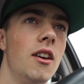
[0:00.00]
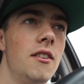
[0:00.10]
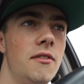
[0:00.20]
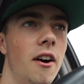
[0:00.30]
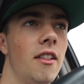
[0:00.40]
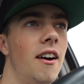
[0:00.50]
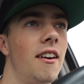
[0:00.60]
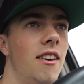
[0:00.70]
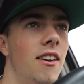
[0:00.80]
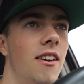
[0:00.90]
he felt
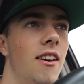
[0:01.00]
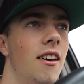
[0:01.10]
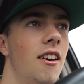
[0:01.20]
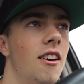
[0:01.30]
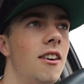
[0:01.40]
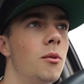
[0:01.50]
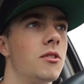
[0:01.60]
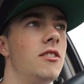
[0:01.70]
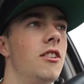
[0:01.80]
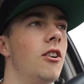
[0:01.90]
like he
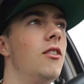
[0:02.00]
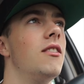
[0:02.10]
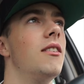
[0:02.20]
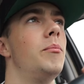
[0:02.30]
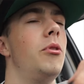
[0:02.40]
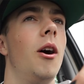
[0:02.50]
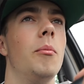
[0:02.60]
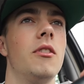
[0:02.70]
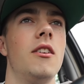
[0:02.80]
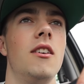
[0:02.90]
was, you know,
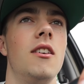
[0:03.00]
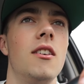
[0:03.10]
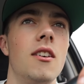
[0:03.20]
probably